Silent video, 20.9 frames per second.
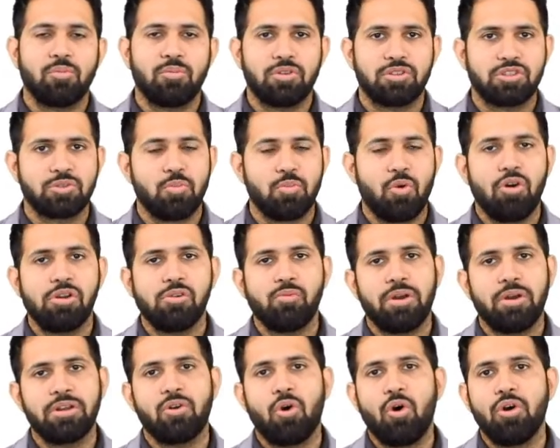small
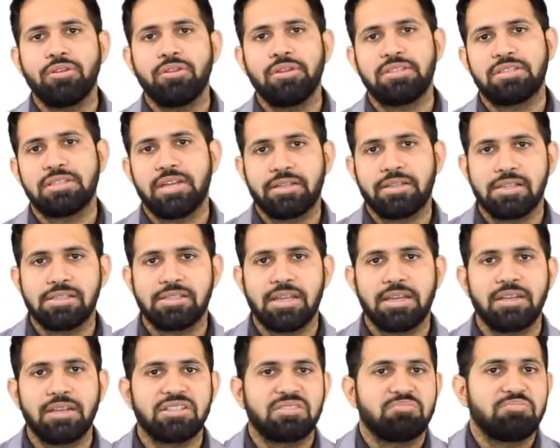one on the sagittal
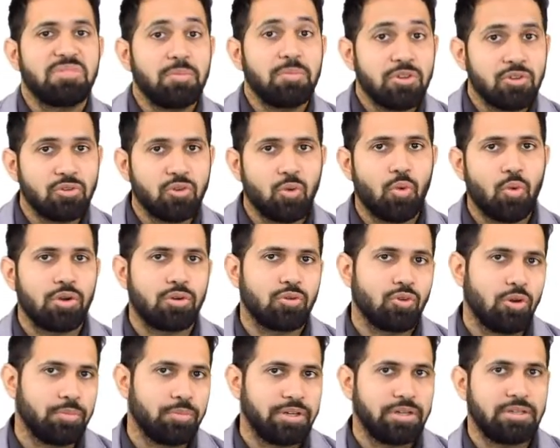sinus, maybe you don't want to
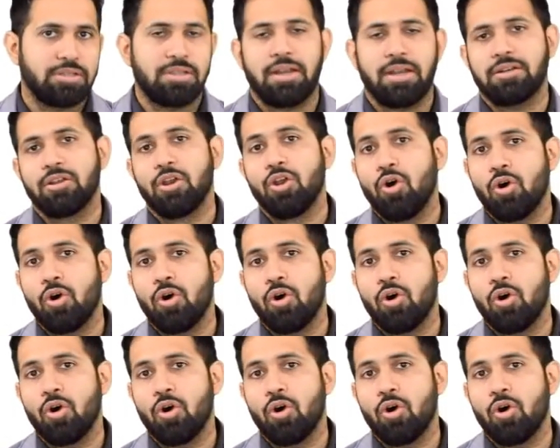operate that.